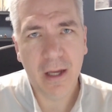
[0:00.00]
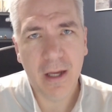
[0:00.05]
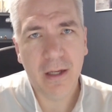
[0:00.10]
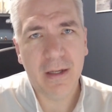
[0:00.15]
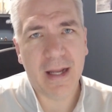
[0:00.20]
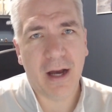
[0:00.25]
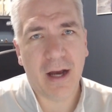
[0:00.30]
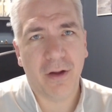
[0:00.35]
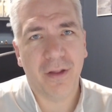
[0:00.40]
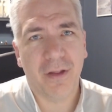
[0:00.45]

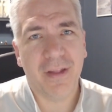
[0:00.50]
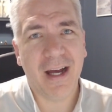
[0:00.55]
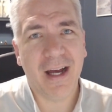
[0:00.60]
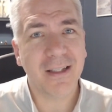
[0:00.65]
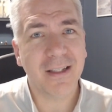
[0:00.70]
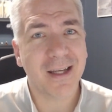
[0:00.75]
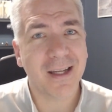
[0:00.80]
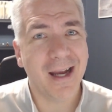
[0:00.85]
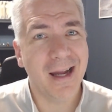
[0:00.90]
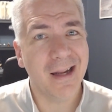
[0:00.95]
Now, that's
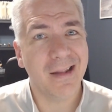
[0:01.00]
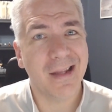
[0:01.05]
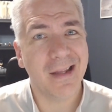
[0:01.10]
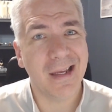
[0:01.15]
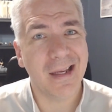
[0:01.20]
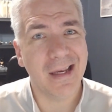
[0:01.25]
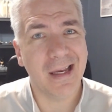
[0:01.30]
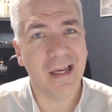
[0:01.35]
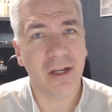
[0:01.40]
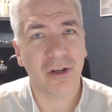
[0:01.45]
kind of the
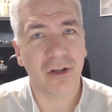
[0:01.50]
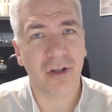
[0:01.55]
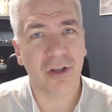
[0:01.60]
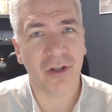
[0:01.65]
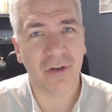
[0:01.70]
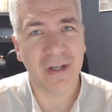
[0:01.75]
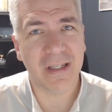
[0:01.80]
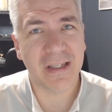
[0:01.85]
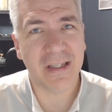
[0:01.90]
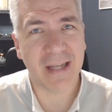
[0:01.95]

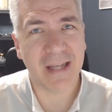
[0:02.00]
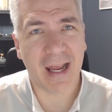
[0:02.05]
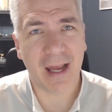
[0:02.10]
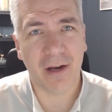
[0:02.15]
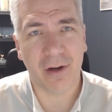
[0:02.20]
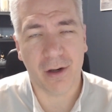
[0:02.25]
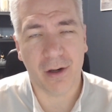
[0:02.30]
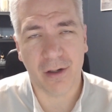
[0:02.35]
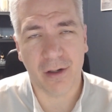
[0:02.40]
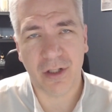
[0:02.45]
industry
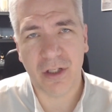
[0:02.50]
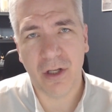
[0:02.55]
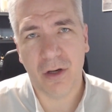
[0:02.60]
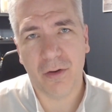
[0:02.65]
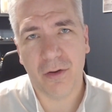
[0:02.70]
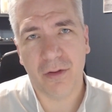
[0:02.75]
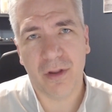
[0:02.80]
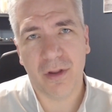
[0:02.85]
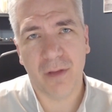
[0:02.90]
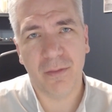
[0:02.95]
standard.
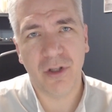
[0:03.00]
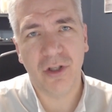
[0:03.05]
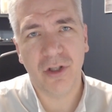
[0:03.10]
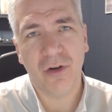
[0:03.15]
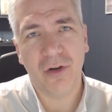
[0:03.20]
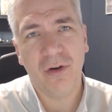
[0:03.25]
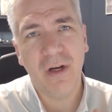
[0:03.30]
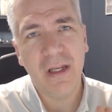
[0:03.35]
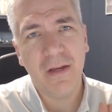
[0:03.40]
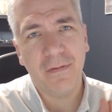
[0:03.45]
So, the
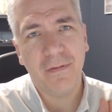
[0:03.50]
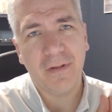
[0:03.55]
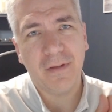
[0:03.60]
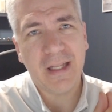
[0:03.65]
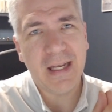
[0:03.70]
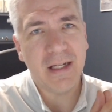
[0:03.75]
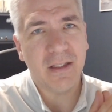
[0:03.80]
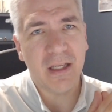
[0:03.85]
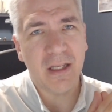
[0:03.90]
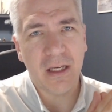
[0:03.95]
majority of
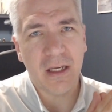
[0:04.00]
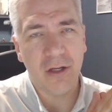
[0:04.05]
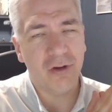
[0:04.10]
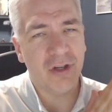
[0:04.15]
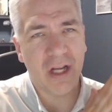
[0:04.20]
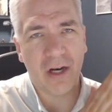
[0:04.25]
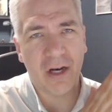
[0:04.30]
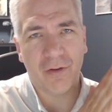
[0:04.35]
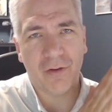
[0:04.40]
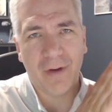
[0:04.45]
leads that you
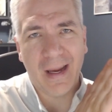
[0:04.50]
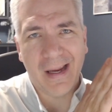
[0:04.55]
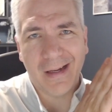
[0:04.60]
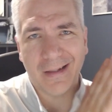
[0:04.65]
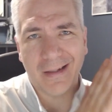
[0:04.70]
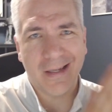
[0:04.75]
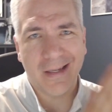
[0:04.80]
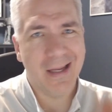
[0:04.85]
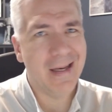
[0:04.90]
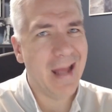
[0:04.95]
generate
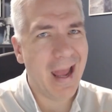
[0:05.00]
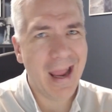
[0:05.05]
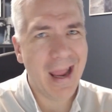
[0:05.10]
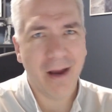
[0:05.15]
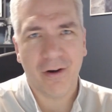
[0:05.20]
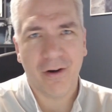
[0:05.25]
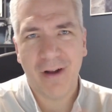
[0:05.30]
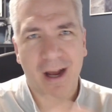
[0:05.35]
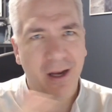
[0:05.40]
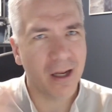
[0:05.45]
today
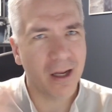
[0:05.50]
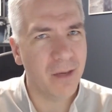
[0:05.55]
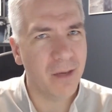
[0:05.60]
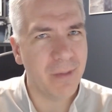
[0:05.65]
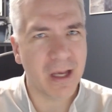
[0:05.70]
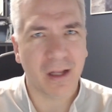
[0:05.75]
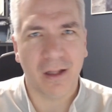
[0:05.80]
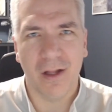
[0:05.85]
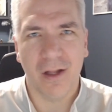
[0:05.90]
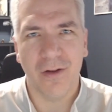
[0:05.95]
are not going to be
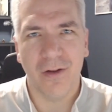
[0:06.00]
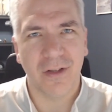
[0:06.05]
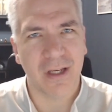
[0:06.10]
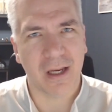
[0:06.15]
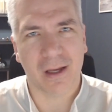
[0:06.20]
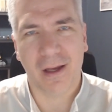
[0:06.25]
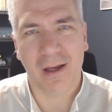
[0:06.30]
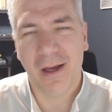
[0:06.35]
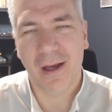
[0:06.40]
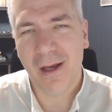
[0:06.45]

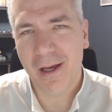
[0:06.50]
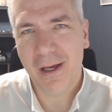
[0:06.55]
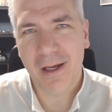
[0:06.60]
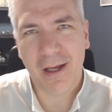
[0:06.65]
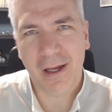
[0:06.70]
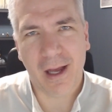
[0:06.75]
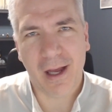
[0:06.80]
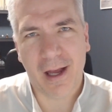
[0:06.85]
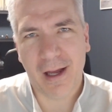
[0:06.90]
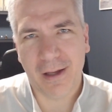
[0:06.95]
closing.
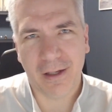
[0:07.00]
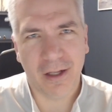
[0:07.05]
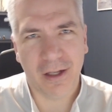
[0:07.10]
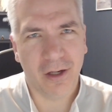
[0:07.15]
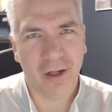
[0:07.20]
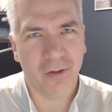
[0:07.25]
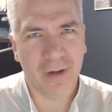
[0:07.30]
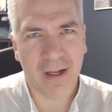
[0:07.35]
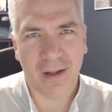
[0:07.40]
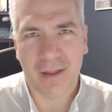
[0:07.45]
Uh, you
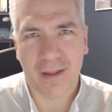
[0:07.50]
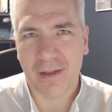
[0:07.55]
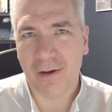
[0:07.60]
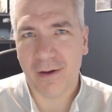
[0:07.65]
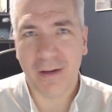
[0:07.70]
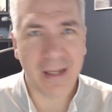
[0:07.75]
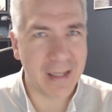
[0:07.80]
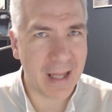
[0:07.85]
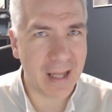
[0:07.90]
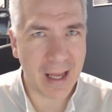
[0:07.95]
know, in
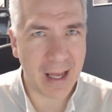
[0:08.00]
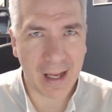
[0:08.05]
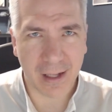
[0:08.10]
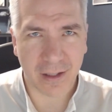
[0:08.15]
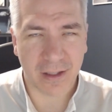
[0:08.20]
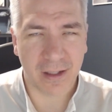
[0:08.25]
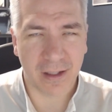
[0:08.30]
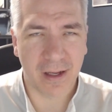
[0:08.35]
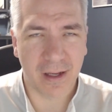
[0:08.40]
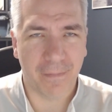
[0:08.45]
30
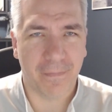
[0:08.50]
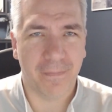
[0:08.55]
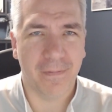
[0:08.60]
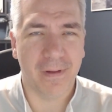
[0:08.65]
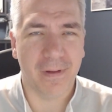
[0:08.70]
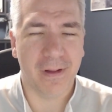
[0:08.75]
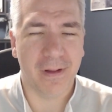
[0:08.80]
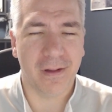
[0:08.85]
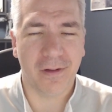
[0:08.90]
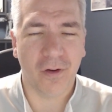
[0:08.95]
days. If
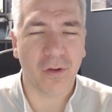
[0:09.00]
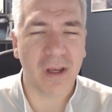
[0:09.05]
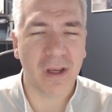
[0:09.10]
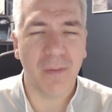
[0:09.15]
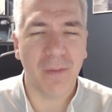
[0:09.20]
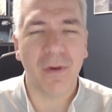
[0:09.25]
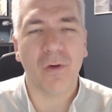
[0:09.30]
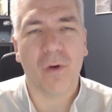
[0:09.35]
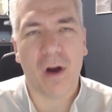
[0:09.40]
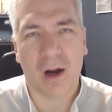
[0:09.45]
don't get
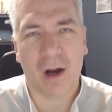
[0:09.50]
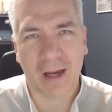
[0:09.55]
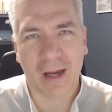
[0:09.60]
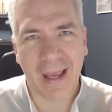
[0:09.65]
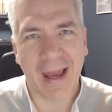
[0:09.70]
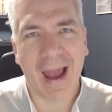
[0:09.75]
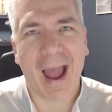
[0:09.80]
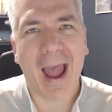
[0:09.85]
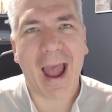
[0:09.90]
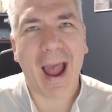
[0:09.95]
me wrong,
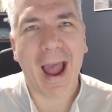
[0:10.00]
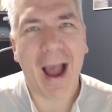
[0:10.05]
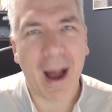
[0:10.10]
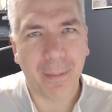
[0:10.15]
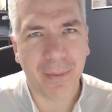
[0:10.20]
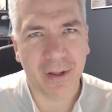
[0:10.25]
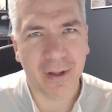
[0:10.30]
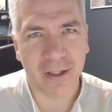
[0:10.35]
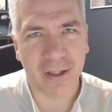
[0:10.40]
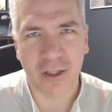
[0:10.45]
it
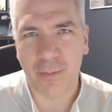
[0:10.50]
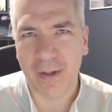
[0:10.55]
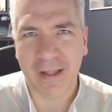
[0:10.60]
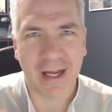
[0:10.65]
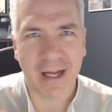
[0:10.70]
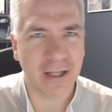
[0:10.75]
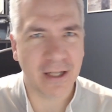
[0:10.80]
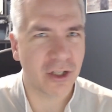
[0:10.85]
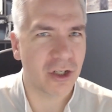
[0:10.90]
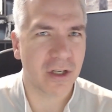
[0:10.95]
happens, but
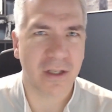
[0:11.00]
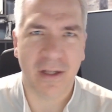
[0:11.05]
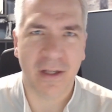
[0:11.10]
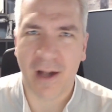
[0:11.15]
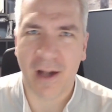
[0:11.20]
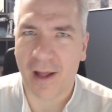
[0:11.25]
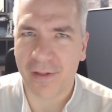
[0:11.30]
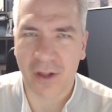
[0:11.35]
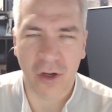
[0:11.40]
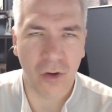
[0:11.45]
that's just
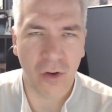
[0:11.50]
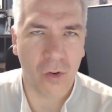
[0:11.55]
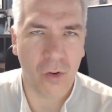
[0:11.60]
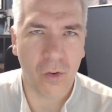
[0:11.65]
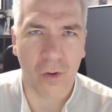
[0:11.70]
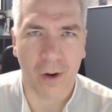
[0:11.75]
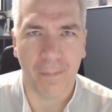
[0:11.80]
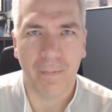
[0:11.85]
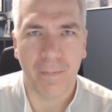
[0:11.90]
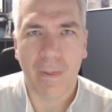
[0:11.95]
not the
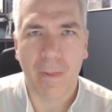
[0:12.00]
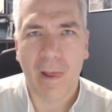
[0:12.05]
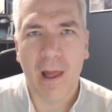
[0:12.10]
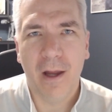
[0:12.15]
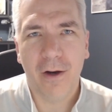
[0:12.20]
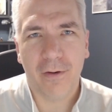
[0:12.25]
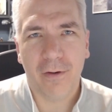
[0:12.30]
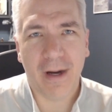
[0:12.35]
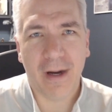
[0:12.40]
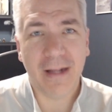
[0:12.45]
norm
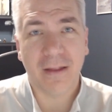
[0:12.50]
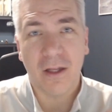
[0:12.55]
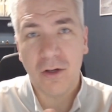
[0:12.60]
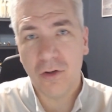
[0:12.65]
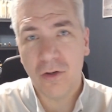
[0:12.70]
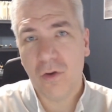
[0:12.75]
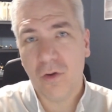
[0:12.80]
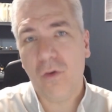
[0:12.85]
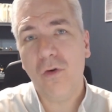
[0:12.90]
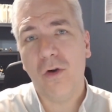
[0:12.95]
right? The
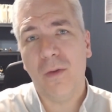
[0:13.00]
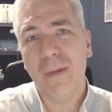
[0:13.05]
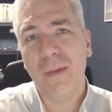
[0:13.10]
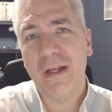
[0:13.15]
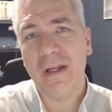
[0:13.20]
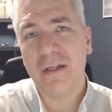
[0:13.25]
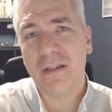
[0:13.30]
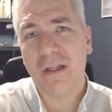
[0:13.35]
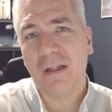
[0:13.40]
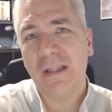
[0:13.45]
norm
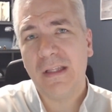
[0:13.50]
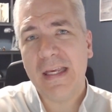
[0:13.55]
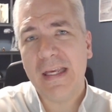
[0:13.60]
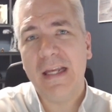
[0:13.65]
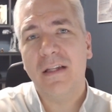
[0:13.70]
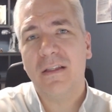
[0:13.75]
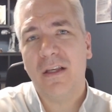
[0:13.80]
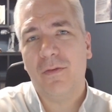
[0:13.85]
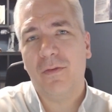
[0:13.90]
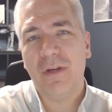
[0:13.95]
is the
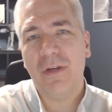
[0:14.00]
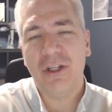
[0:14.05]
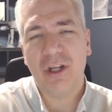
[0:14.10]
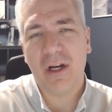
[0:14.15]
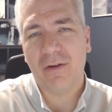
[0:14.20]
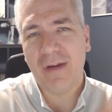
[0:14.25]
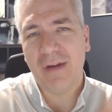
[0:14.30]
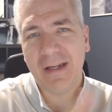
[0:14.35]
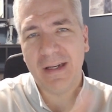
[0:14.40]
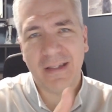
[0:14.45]
leads that we
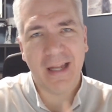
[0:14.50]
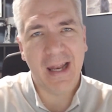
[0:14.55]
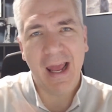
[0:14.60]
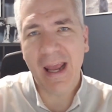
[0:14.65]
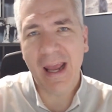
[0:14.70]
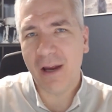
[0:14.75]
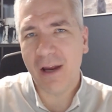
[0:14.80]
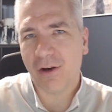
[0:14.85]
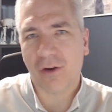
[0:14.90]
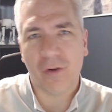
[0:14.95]
generate
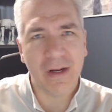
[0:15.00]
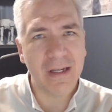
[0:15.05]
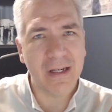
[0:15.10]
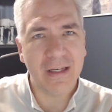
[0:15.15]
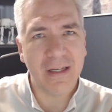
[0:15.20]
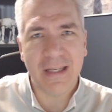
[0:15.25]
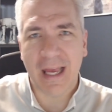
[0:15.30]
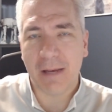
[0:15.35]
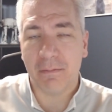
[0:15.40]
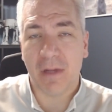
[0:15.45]
today are going to
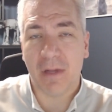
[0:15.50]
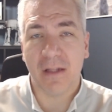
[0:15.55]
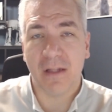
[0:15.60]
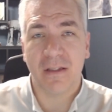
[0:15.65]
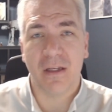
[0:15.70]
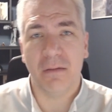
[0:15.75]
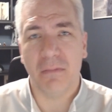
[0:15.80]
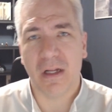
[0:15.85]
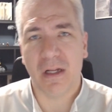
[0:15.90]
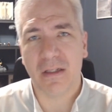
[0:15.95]
take months
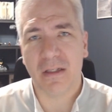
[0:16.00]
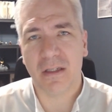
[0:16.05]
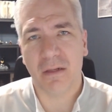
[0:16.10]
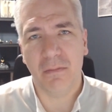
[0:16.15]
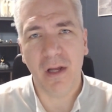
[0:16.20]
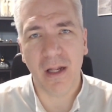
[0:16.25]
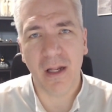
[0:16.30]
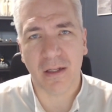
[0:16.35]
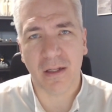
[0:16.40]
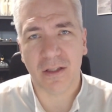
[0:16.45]
and months and
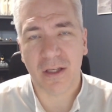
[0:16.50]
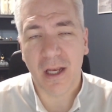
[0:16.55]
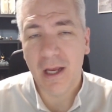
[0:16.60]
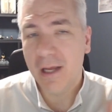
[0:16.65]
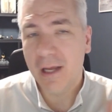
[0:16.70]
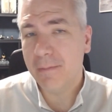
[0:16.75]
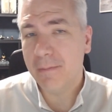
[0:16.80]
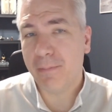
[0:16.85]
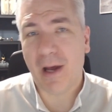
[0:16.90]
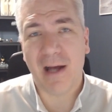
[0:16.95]
months,
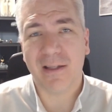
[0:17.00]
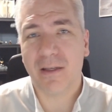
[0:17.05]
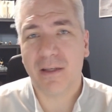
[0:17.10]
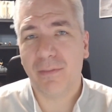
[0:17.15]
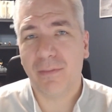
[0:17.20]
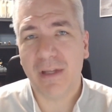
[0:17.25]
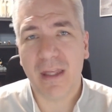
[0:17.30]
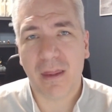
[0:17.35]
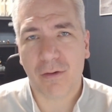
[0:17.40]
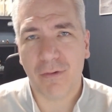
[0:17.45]

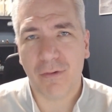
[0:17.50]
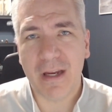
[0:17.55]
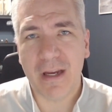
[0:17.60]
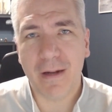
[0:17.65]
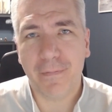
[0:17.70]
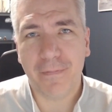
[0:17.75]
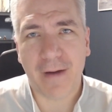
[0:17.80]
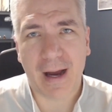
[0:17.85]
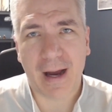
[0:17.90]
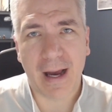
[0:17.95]
possibly three to
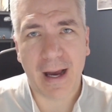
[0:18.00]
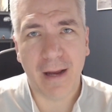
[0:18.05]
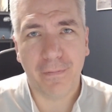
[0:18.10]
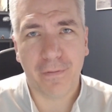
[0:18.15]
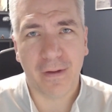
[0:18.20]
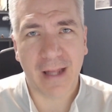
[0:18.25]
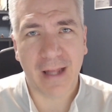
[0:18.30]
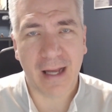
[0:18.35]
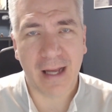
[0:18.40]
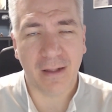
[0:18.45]
five
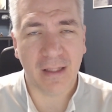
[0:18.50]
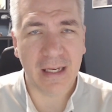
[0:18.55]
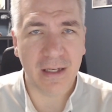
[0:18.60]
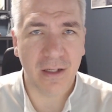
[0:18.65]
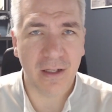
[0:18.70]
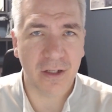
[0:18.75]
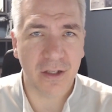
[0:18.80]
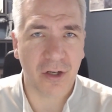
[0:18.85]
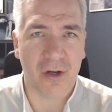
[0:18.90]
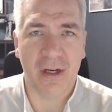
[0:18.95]
for that lead
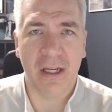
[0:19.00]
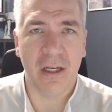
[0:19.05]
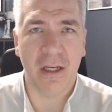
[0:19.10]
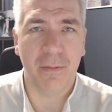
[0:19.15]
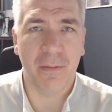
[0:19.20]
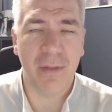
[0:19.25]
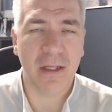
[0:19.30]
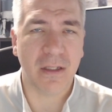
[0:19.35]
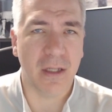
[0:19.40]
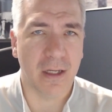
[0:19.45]
to turn into
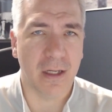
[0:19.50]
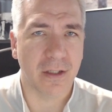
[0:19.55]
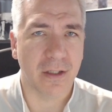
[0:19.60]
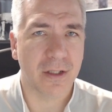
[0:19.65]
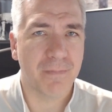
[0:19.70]
business.